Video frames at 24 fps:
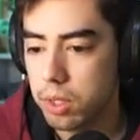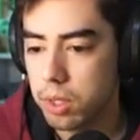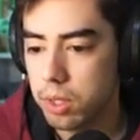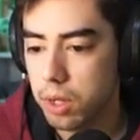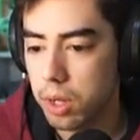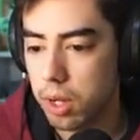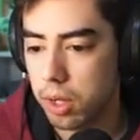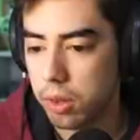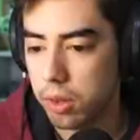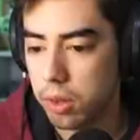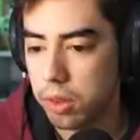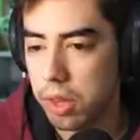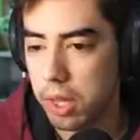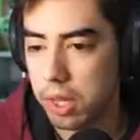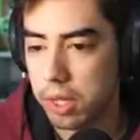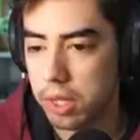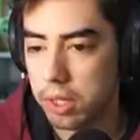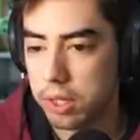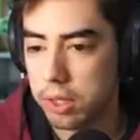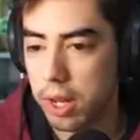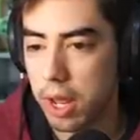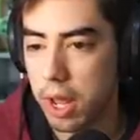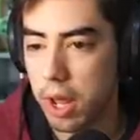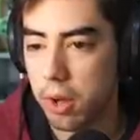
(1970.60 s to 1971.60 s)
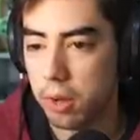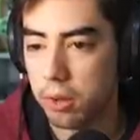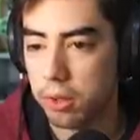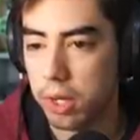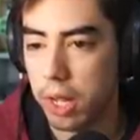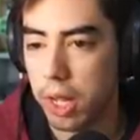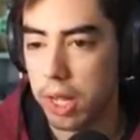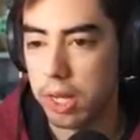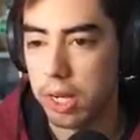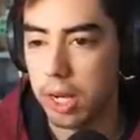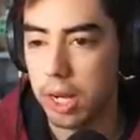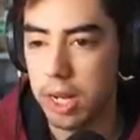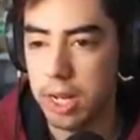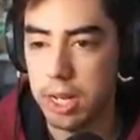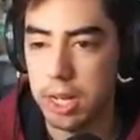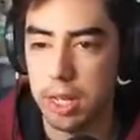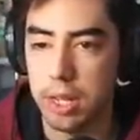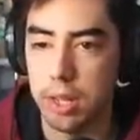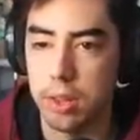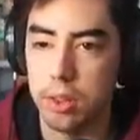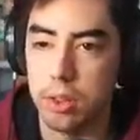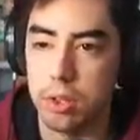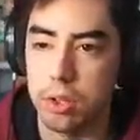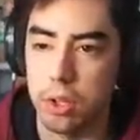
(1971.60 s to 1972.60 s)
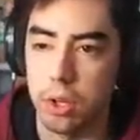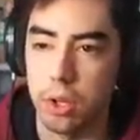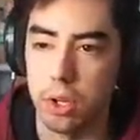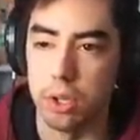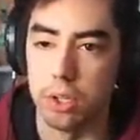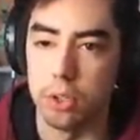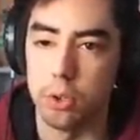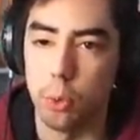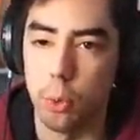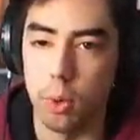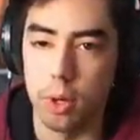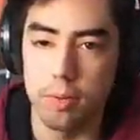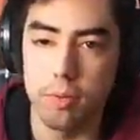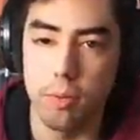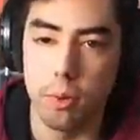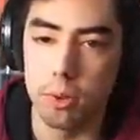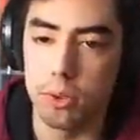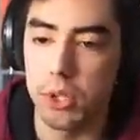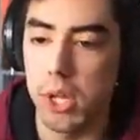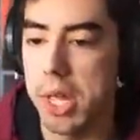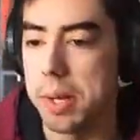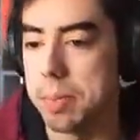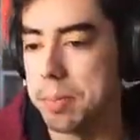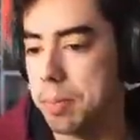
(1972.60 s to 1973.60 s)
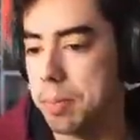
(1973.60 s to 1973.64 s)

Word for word: on second down, and it is good. 24-10.